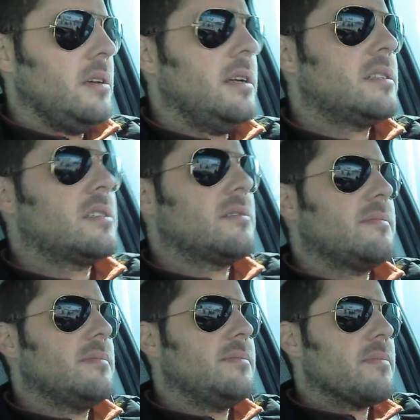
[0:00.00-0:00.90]
It's
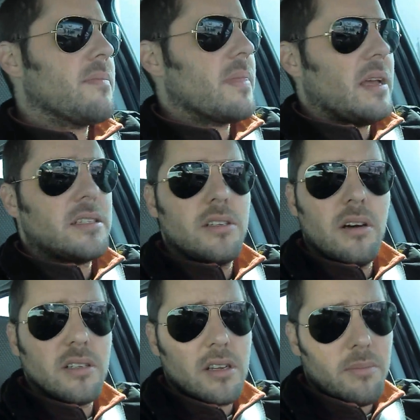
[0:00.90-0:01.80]
it's
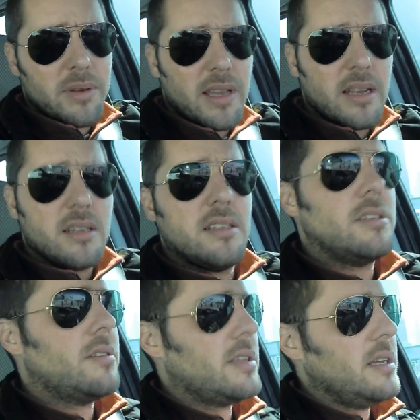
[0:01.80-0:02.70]
not as complicated as
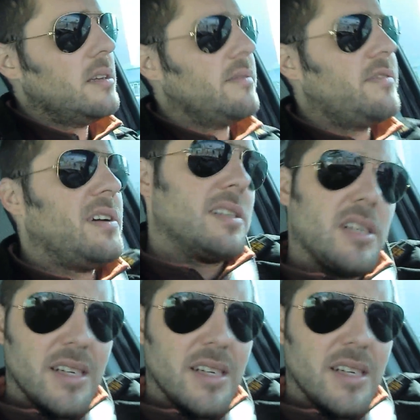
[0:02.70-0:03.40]
you think. In fact,